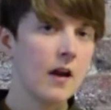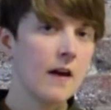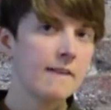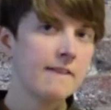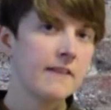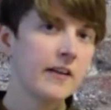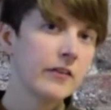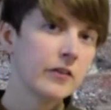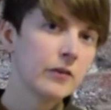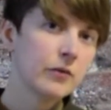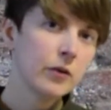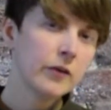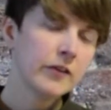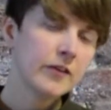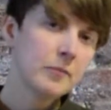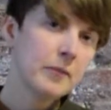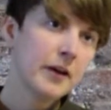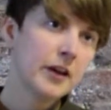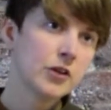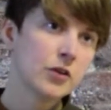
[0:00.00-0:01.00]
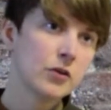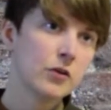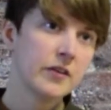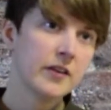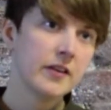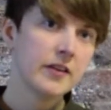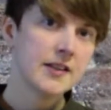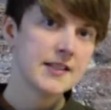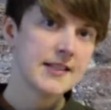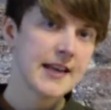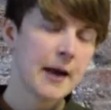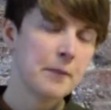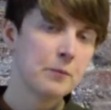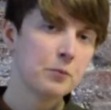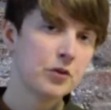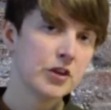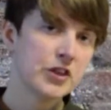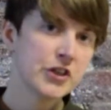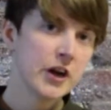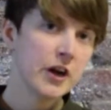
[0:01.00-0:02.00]
first of all, to make sure that the
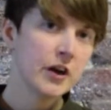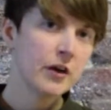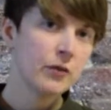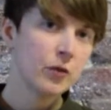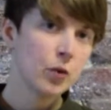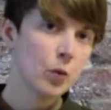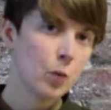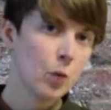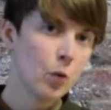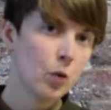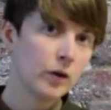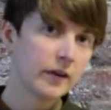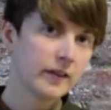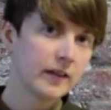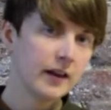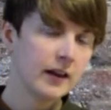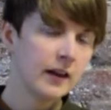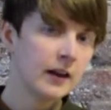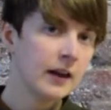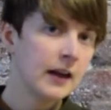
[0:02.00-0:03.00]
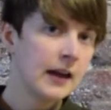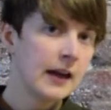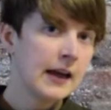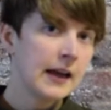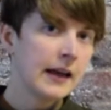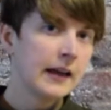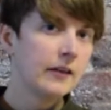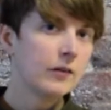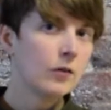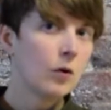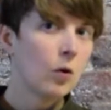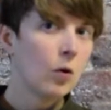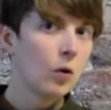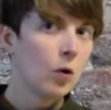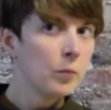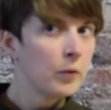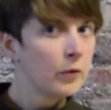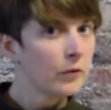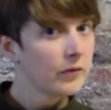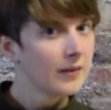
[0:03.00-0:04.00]
temperature of the water is
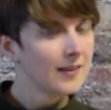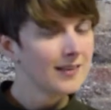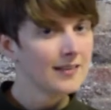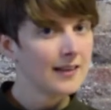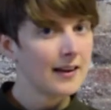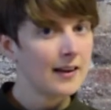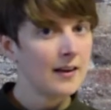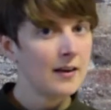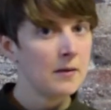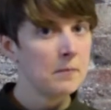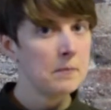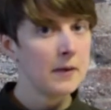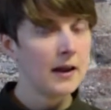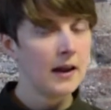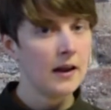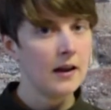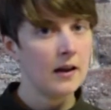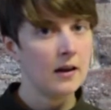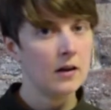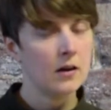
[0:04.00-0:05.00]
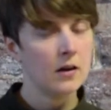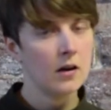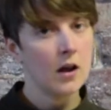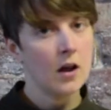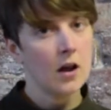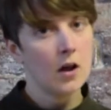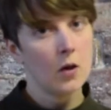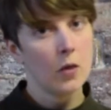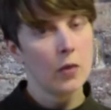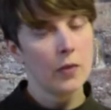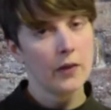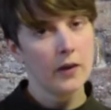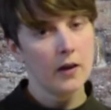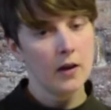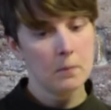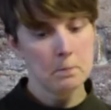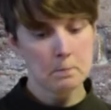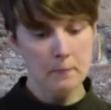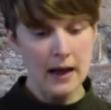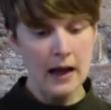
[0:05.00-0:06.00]
almost the same in
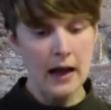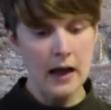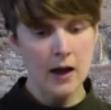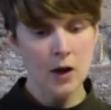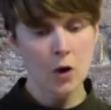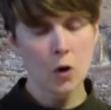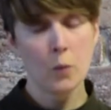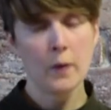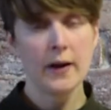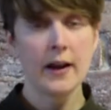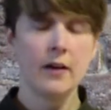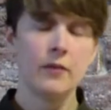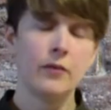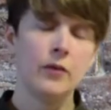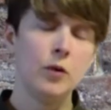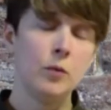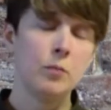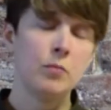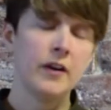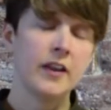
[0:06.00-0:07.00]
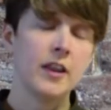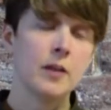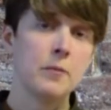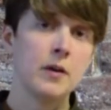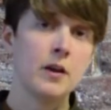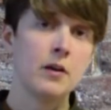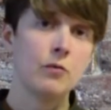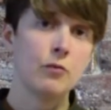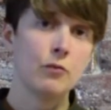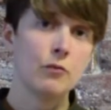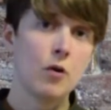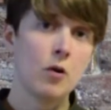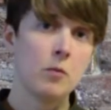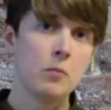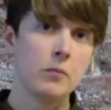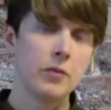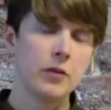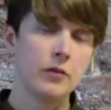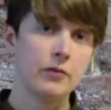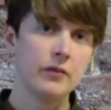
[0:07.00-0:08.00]
the bag or whatever you bring them in from